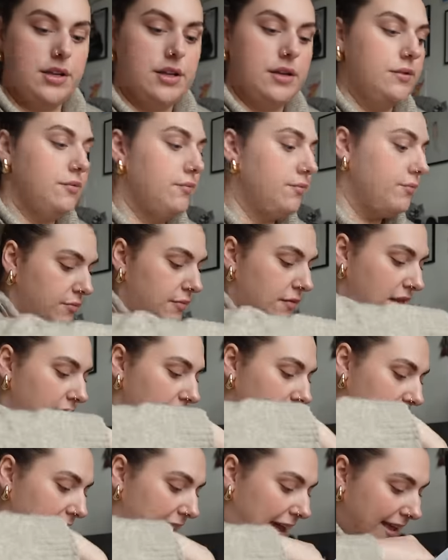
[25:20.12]
cute.
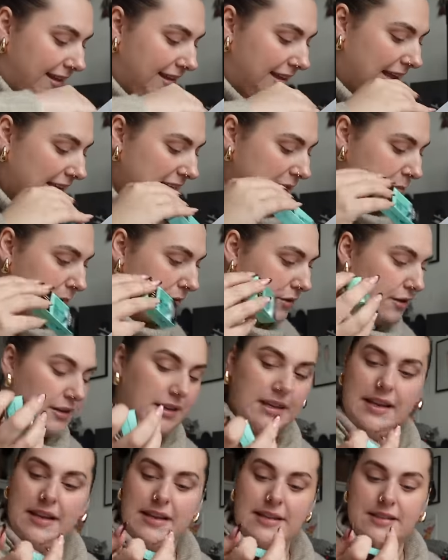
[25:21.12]
And last but not
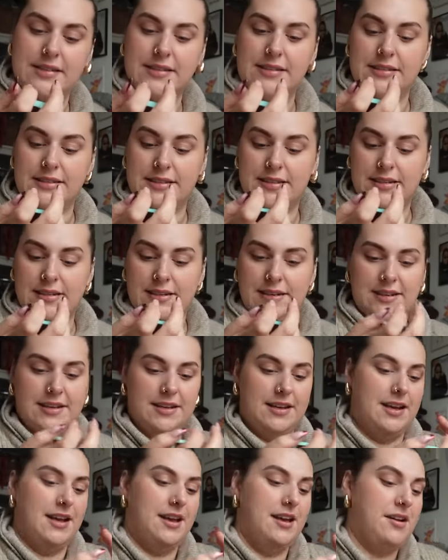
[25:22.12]
least,
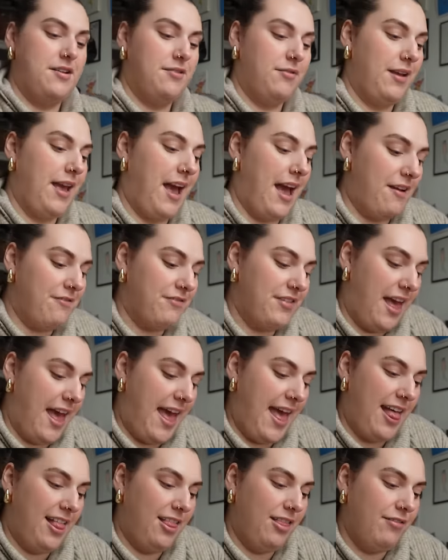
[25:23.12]
we have the
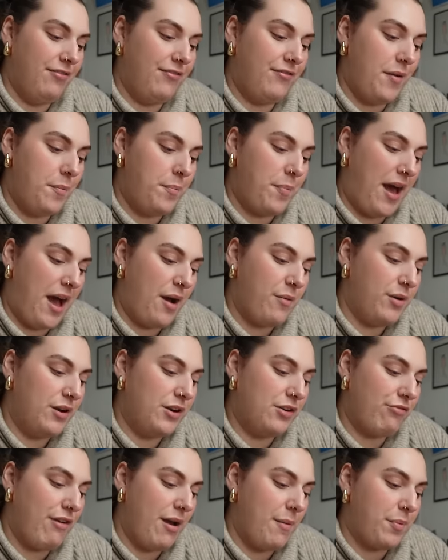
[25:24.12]
e.l.f. Power
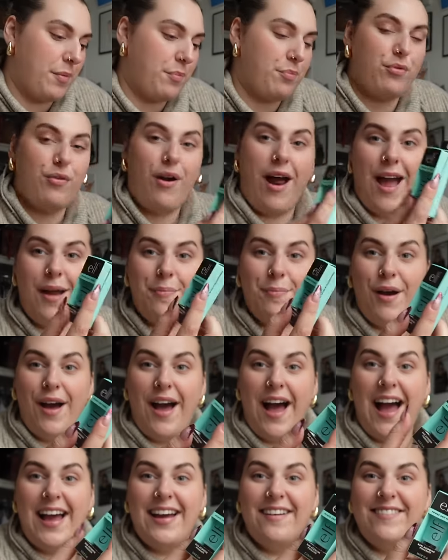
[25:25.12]
Grip Primer.
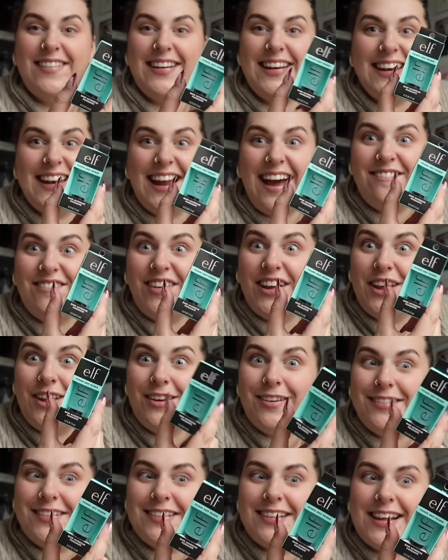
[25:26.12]
I have never
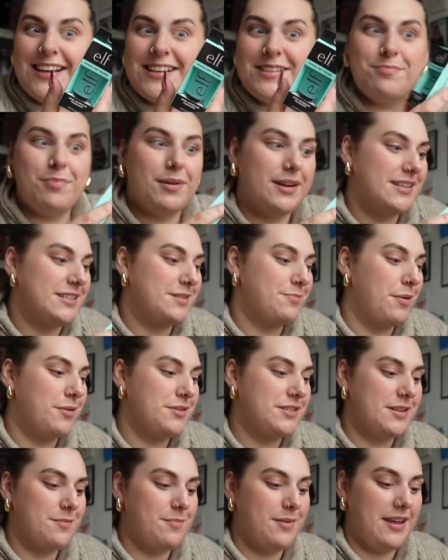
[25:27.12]
used this, but it's
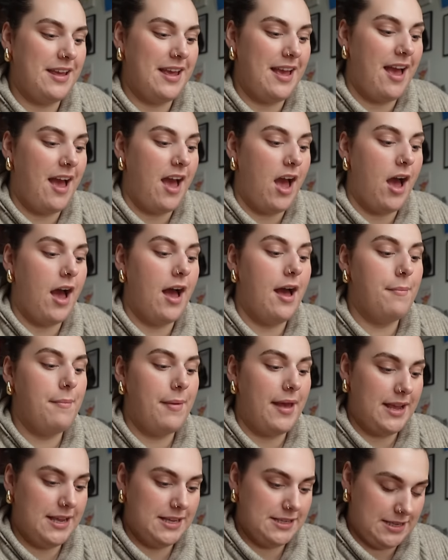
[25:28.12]
supposed to be
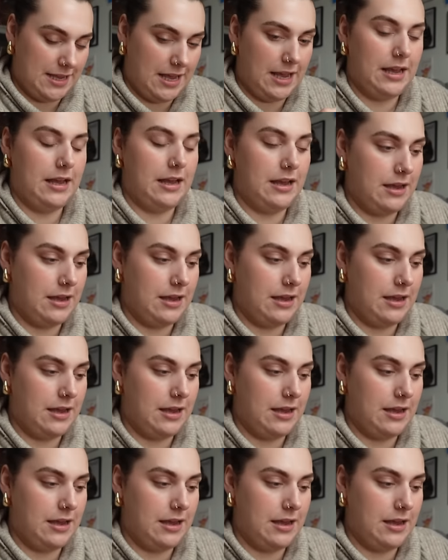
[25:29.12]
amazing.